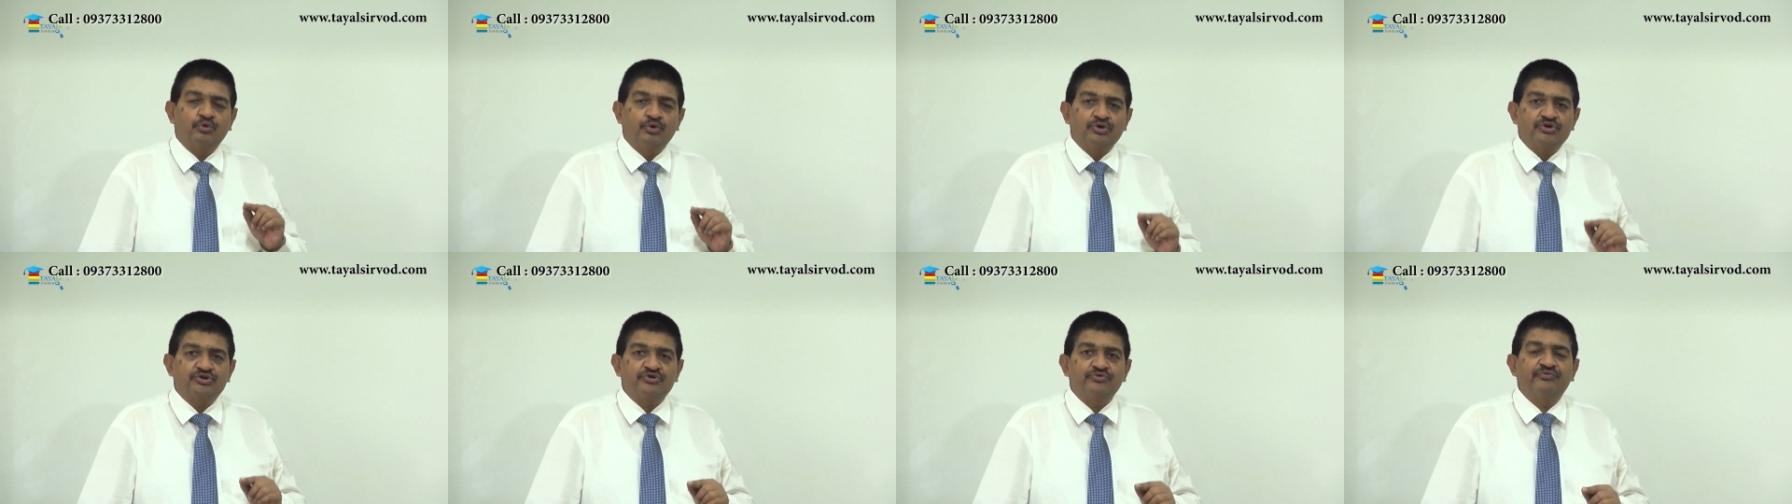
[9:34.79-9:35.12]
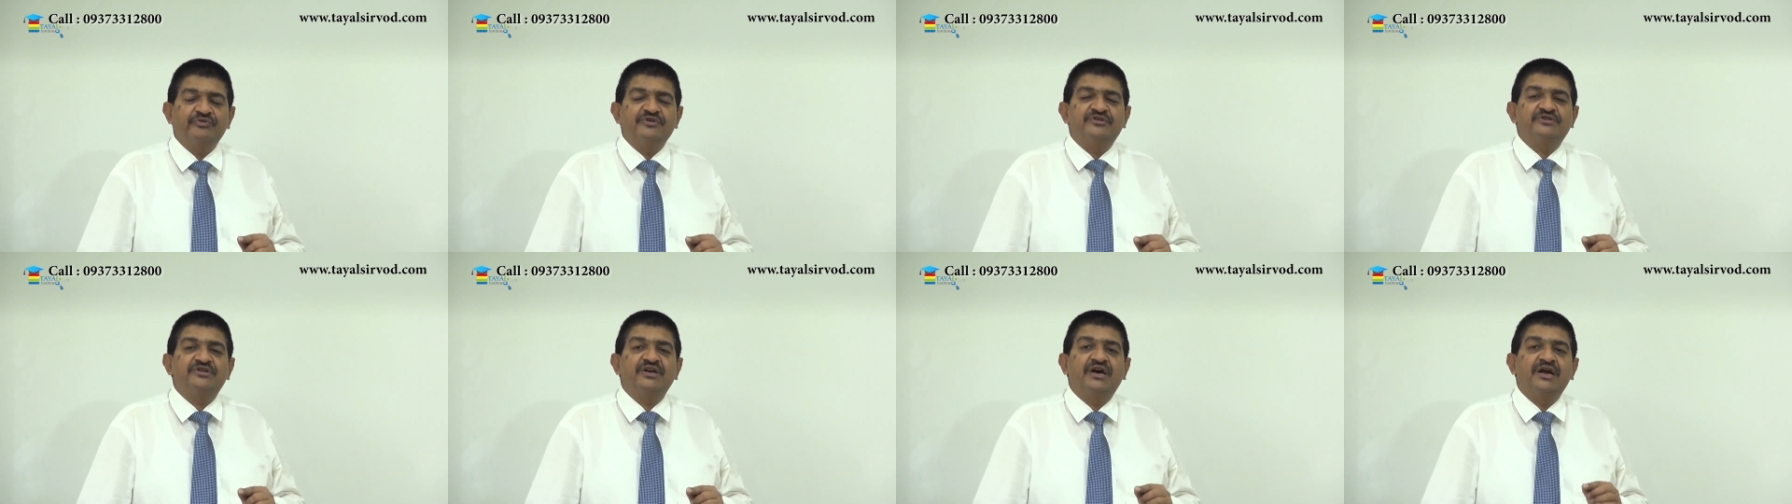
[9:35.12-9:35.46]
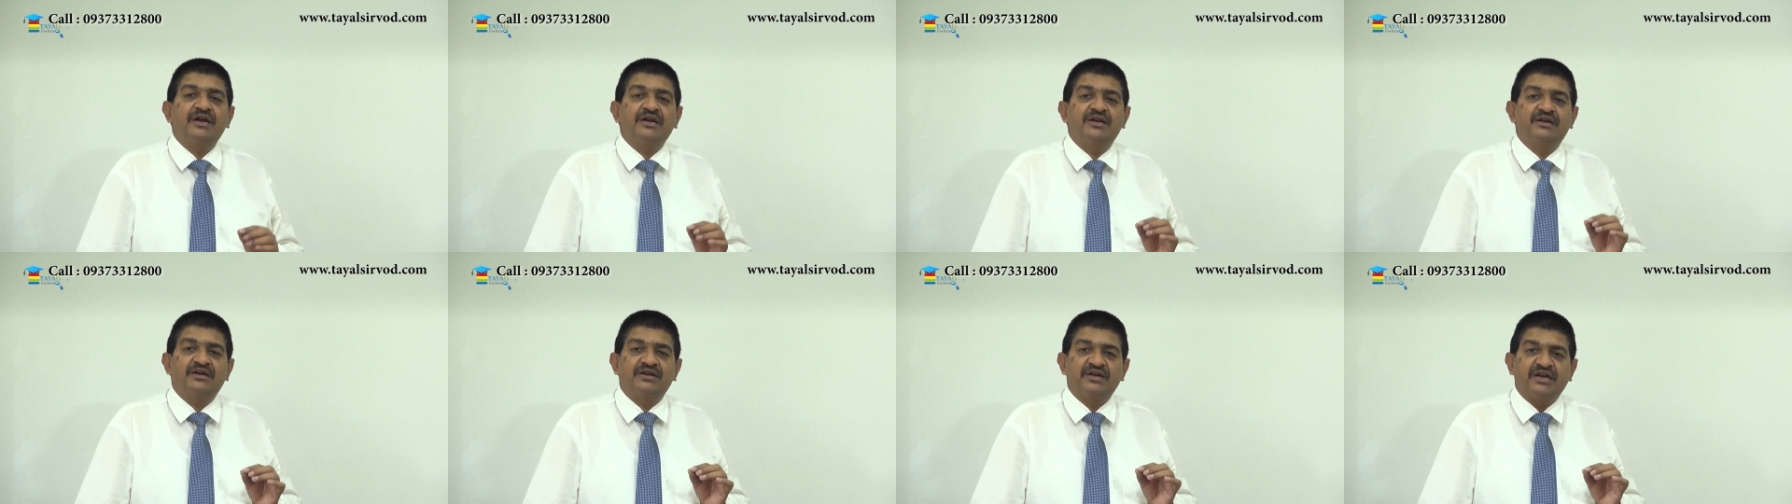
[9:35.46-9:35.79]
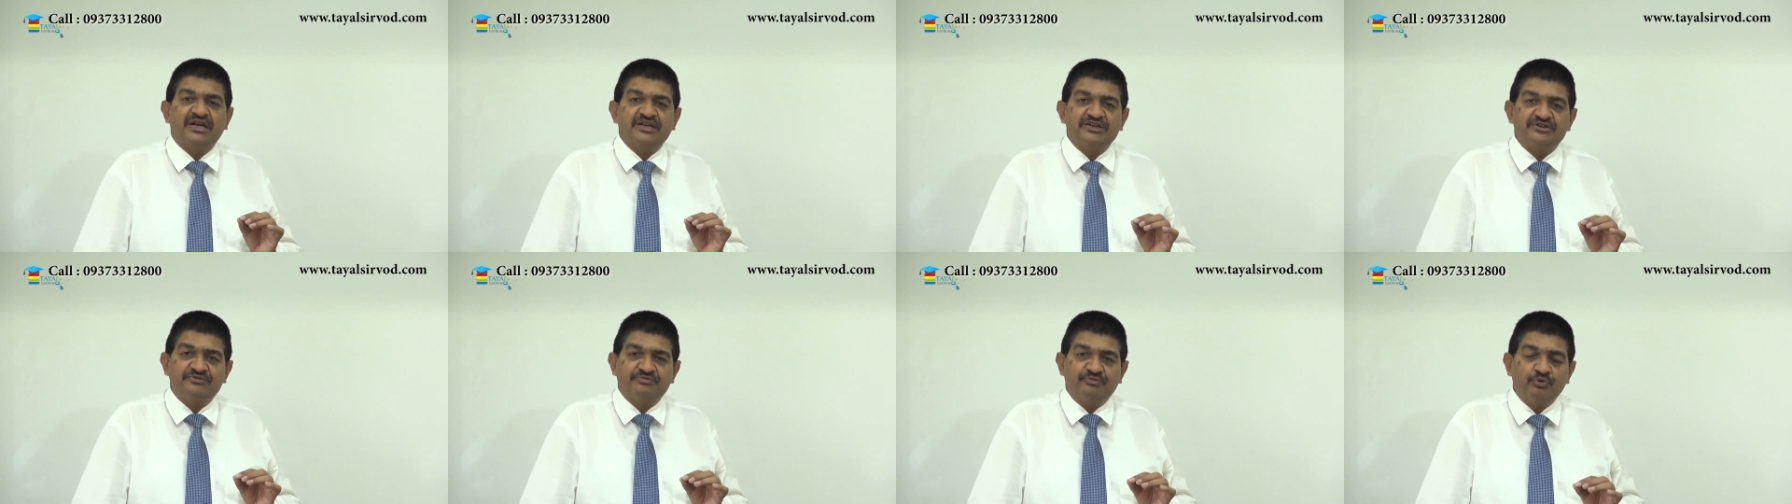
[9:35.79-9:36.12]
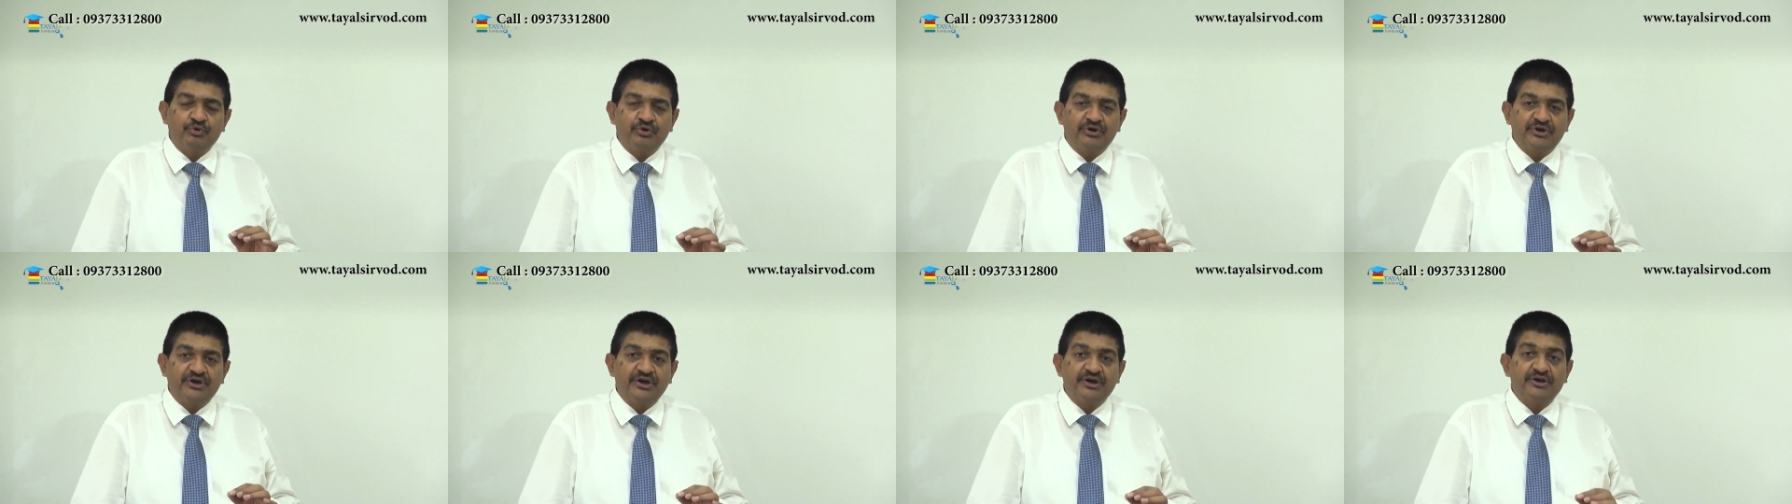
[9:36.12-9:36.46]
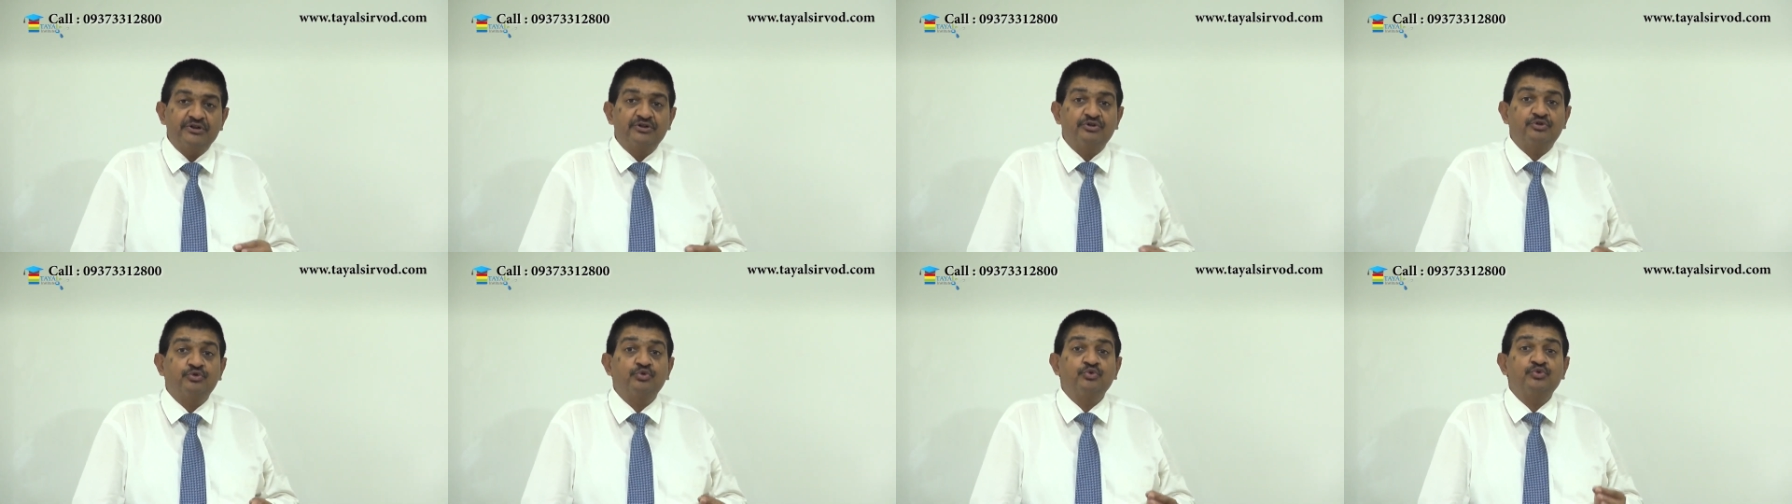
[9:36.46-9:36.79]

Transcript: goods which are transported